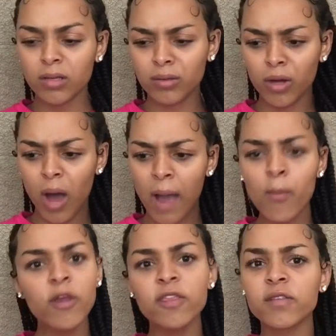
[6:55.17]
you know i'm
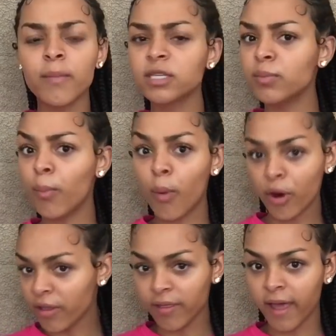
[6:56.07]
worth so much
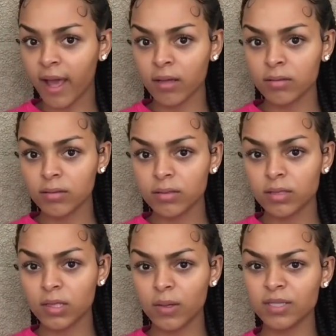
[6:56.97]
more than that
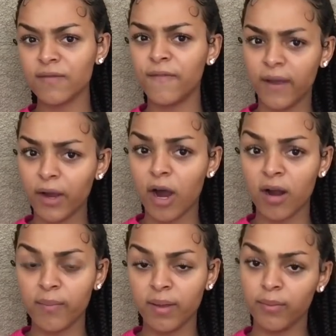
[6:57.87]
so it's very
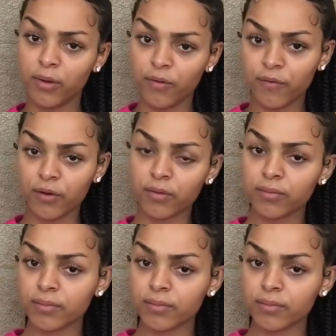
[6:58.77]
hard being beautiful